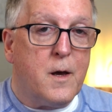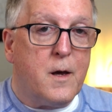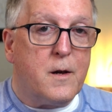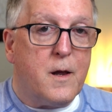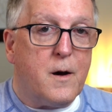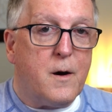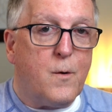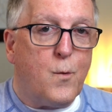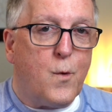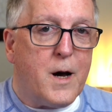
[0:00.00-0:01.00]
Now,
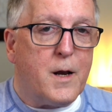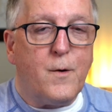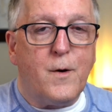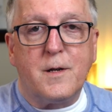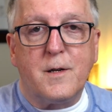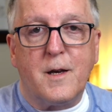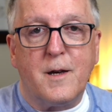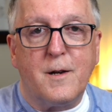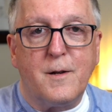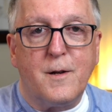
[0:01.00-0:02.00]
why do I say
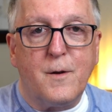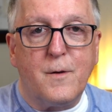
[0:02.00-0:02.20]
to do